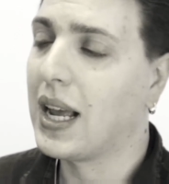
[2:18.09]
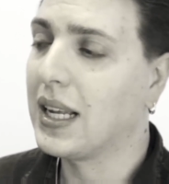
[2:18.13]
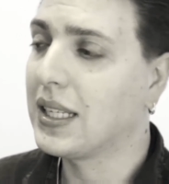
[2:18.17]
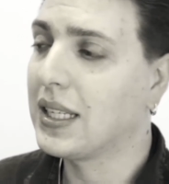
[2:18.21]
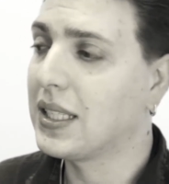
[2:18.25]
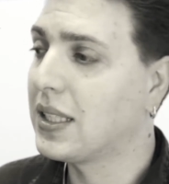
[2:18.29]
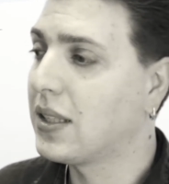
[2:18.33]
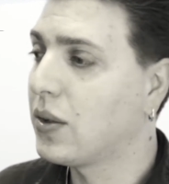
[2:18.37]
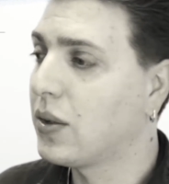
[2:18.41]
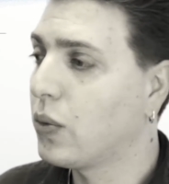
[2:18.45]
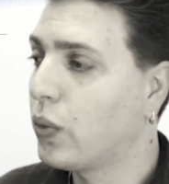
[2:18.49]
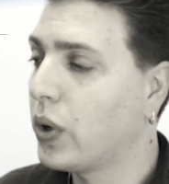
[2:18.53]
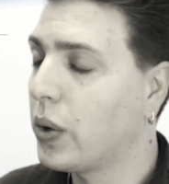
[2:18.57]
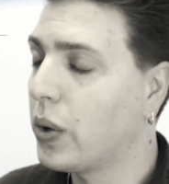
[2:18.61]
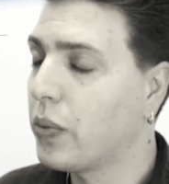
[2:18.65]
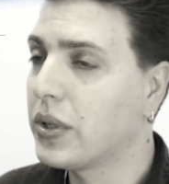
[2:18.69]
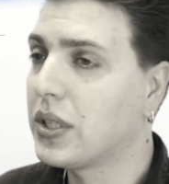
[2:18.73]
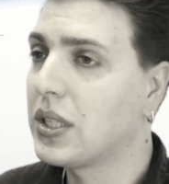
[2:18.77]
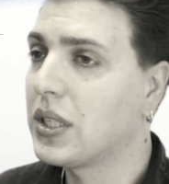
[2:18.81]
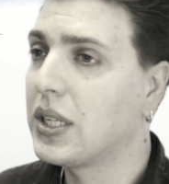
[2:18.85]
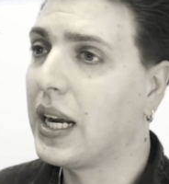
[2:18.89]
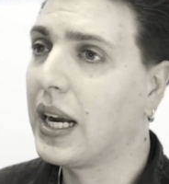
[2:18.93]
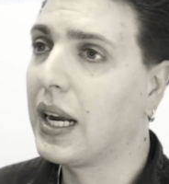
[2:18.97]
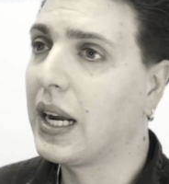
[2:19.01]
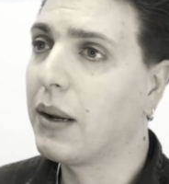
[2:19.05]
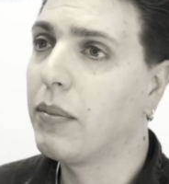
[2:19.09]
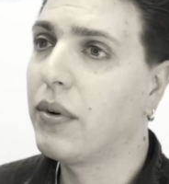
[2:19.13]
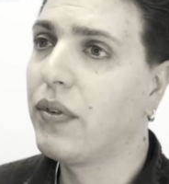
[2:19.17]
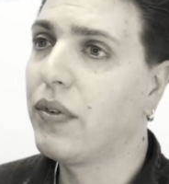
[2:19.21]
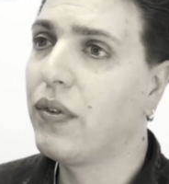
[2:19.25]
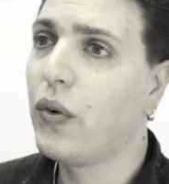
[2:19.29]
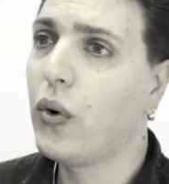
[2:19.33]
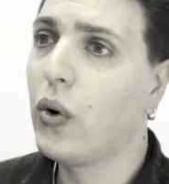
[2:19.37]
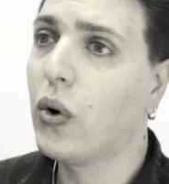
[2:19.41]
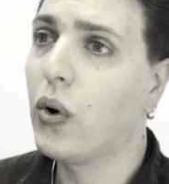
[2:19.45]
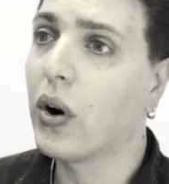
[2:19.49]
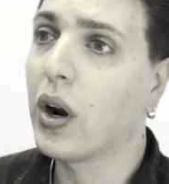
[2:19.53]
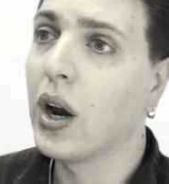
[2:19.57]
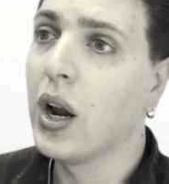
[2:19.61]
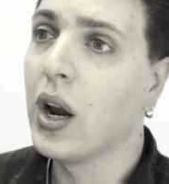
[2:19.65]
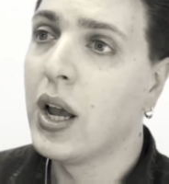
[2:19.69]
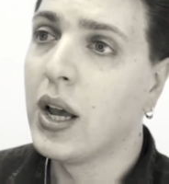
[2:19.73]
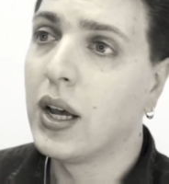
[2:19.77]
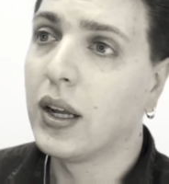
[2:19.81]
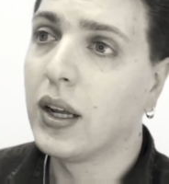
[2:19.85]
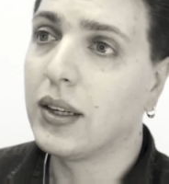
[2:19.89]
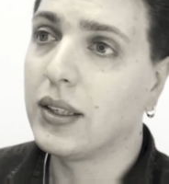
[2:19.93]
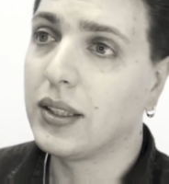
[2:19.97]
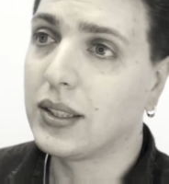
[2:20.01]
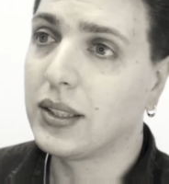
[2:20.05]
As we were saying before,
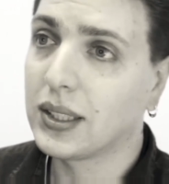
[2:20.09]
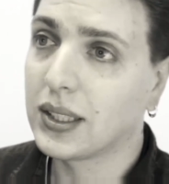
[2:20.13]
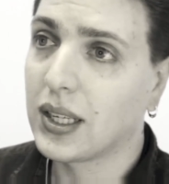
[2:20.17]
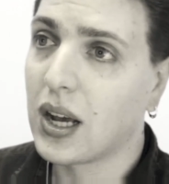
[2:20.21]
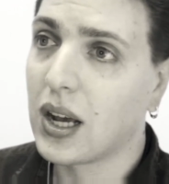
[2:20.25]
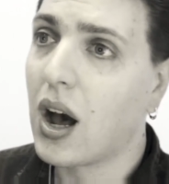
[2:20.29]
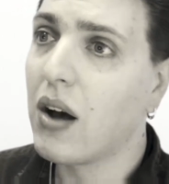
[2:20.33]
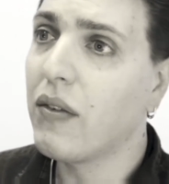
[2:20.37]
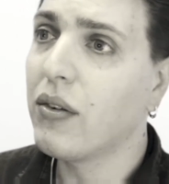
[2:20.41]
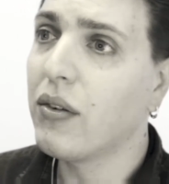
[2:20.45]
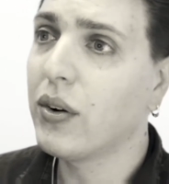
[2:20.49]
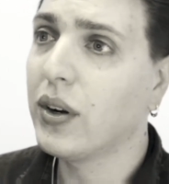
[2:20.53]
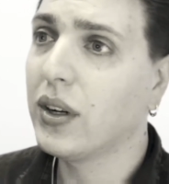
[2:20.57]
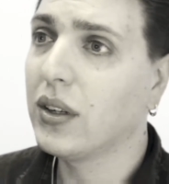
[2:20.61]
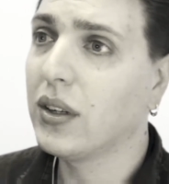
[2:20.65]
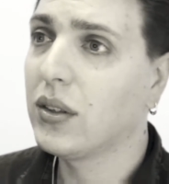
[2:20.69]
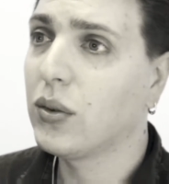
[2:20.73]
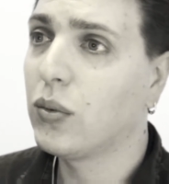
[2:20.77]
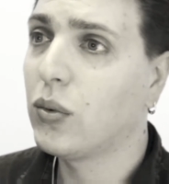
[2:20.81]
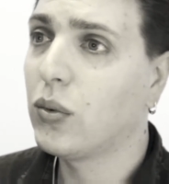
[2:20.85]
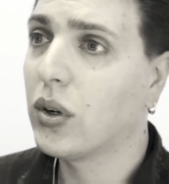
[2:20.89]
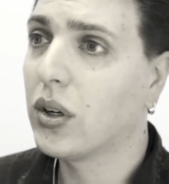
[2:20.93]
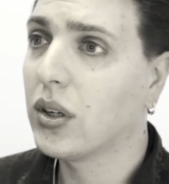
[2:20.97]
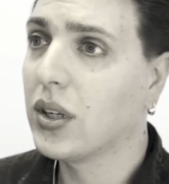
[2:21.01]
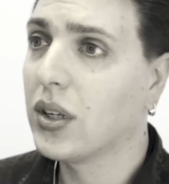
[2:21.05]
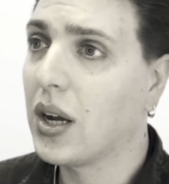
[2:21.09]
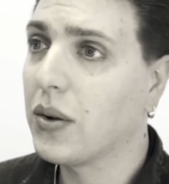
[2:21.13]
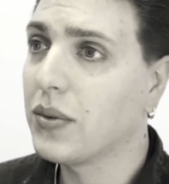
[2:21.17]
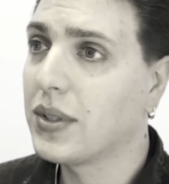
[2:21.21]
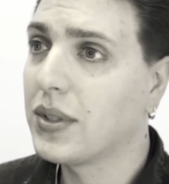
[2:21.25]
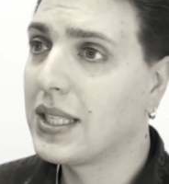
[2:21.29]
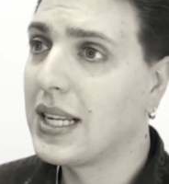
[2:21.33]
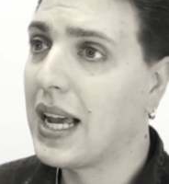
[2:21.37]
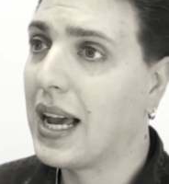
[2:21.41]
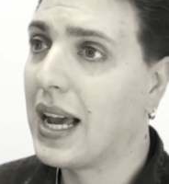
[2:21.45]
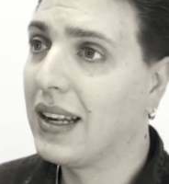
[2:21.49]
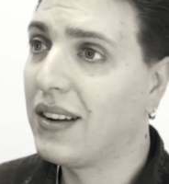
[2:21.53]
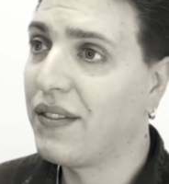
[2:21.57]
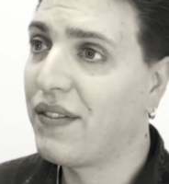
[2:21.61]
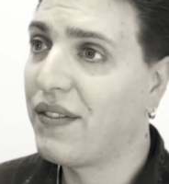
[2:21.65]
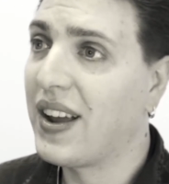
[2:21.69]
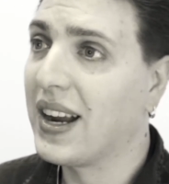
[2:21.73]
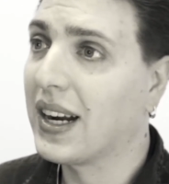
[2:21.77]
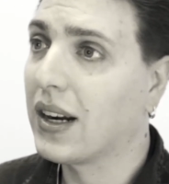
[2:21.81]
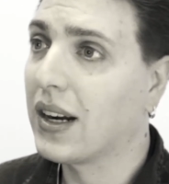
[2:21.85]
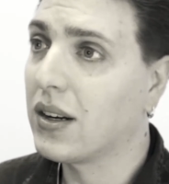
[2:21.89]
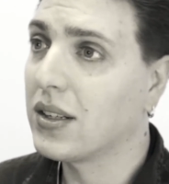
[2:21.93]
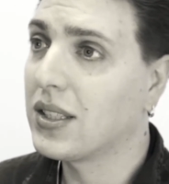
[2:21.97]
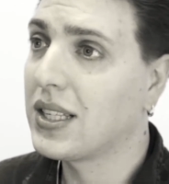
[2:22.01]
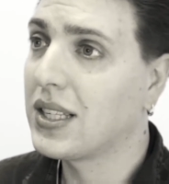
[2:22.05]
discovering the world outside the
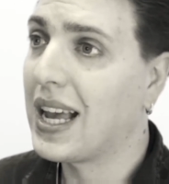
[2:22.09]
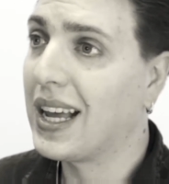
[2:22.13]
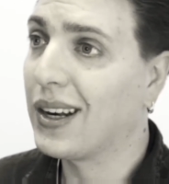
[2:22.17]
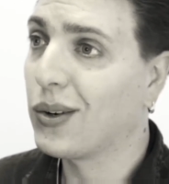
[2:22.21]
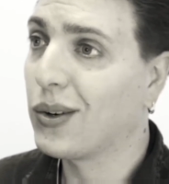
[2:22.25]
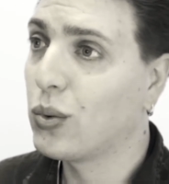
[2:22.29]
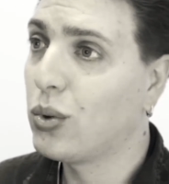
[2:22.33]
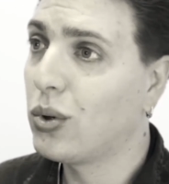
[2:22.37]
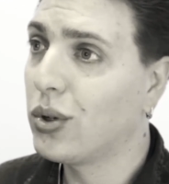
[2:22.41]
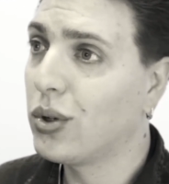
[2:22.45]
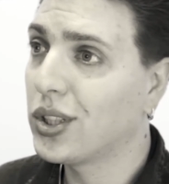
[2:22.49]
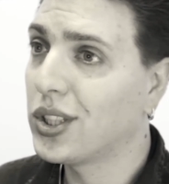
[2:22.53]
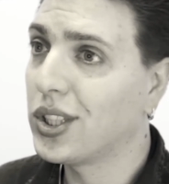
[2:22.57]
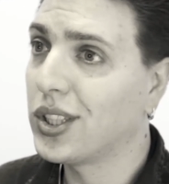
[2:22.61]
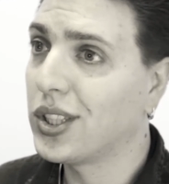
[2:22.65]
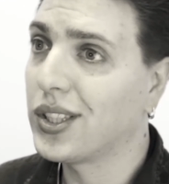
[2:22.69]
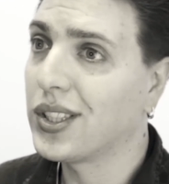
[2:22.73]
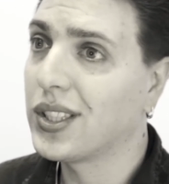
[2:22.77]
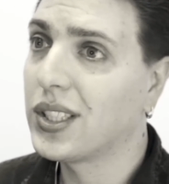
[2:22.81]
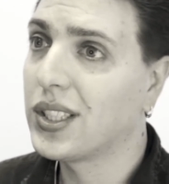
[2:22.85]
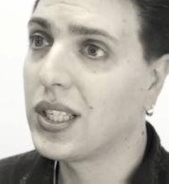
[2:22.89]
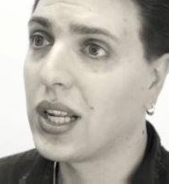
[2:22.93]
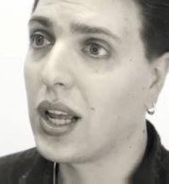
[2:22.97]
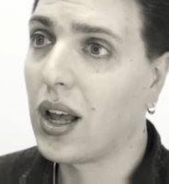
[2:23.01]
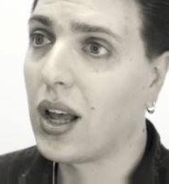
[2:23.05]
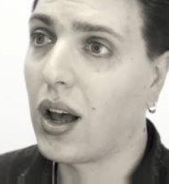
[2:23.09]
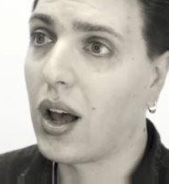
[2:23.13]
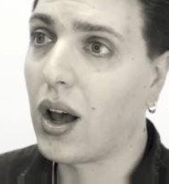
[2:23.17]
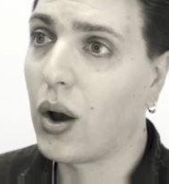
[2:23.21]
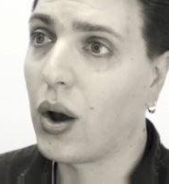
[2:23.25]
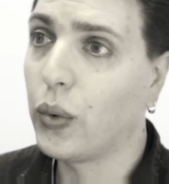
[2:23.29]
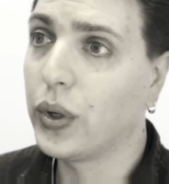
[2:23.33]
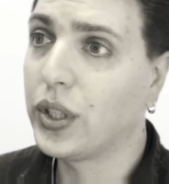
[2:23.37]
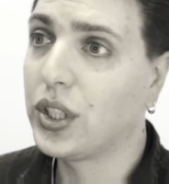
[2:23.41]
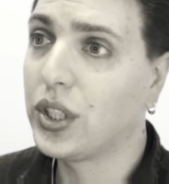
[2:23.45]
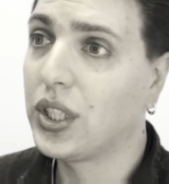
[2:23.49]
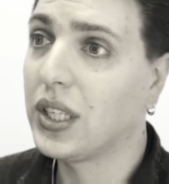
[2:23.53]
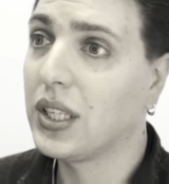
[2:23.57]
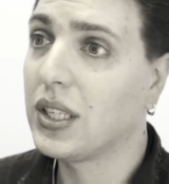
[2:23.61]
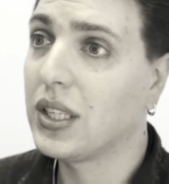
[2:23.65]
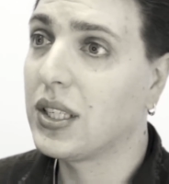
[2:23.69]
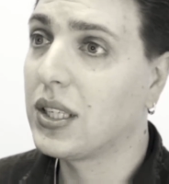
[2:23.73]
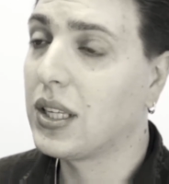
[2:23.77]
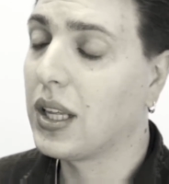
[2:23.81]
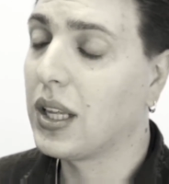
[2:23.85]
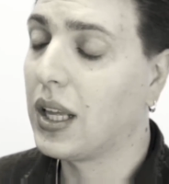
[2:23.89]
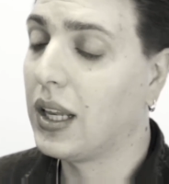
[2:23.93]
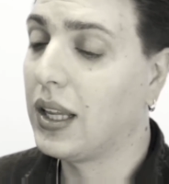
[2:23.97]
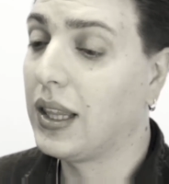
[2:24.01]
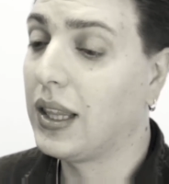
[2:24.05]
Vanguard's headquarters, which is
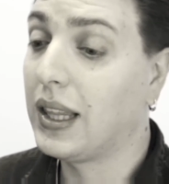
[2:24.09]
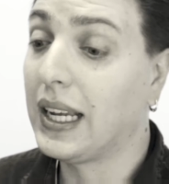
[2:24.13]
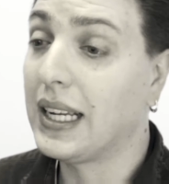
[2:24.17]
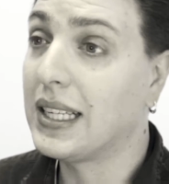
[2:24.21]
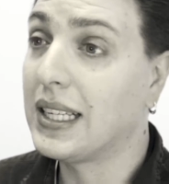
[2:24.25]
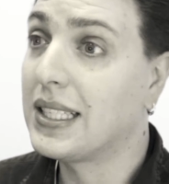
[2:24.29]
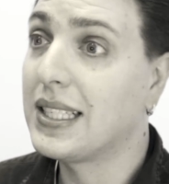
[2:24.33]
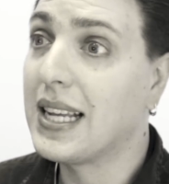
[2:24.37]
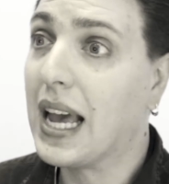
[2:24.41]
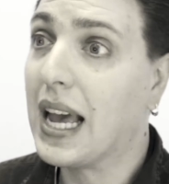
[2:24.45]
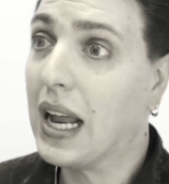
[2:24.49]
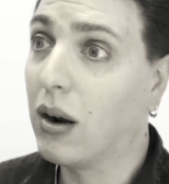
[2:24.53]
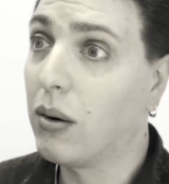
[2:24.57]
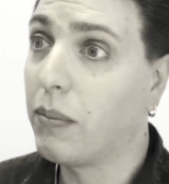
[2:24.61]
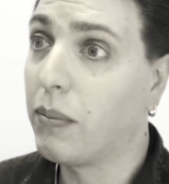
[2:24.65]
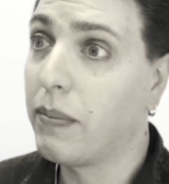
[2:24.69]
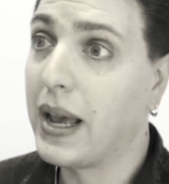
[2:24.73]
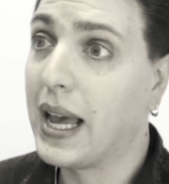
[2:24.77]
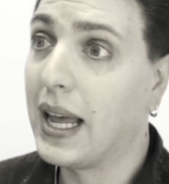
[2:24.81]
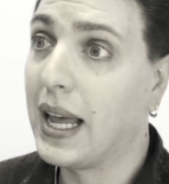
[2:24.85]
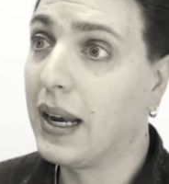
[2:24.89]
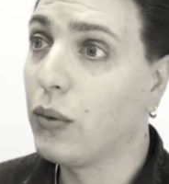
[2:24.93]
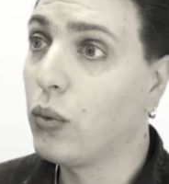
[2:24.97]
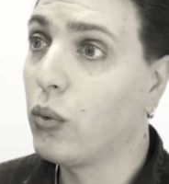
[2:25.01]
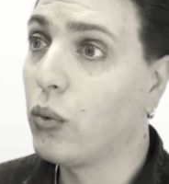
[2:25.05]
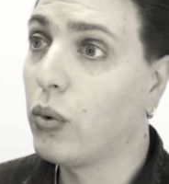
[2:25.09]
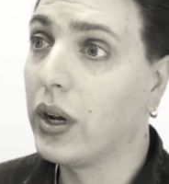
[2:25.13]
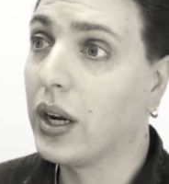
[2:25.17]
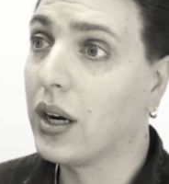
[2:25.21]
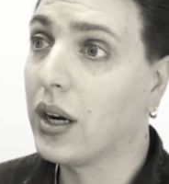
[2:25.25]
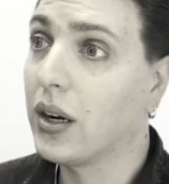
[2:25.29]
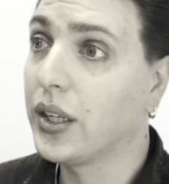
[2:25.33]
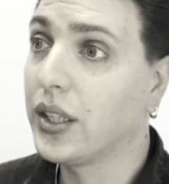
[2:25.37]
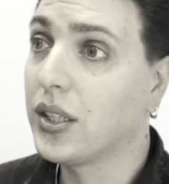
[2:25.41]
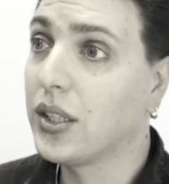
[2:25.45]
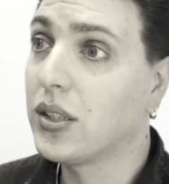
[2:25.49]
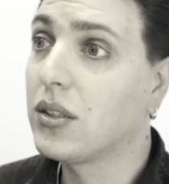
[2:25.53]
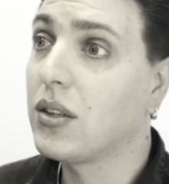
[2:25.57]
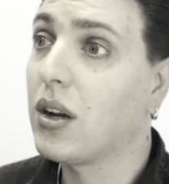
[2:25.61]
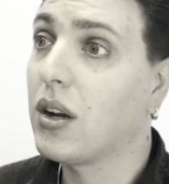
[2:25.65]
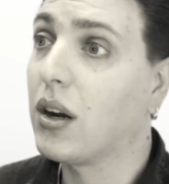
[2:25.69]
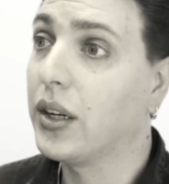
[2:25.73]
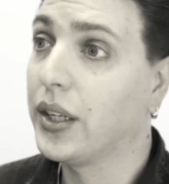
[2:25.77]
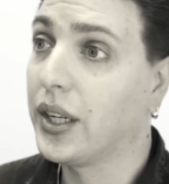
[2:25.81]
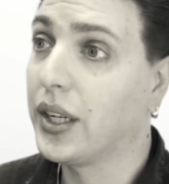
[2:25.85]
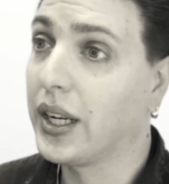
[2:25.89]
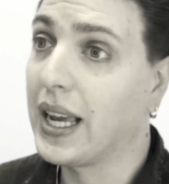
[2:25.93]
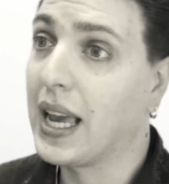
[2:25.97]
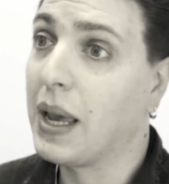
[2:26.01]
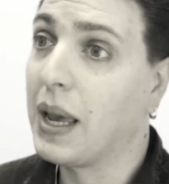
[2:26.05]
the settlement where you
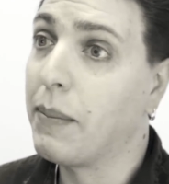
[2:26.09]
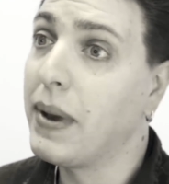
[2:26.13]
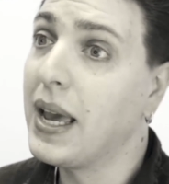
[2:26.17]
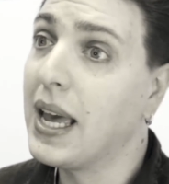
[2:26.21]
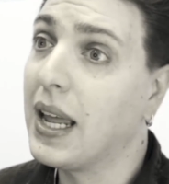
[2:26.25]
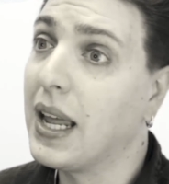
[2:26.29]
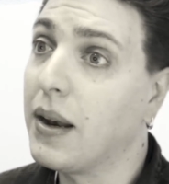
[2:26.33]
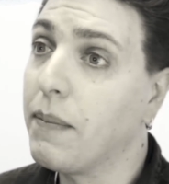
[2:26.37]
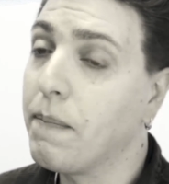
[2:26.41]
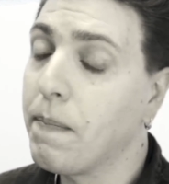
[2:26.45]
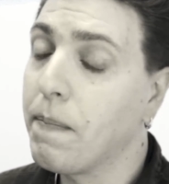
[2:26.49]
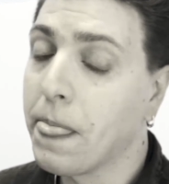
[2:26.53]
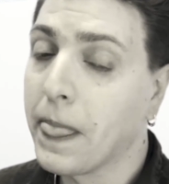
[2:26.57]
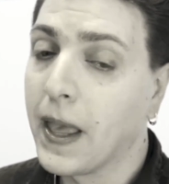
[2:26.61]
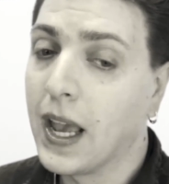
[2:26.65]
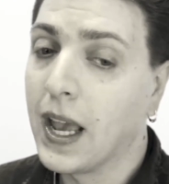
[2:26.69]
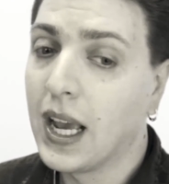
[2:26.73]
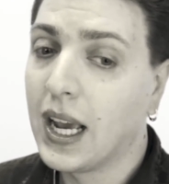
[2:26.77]
start your game in,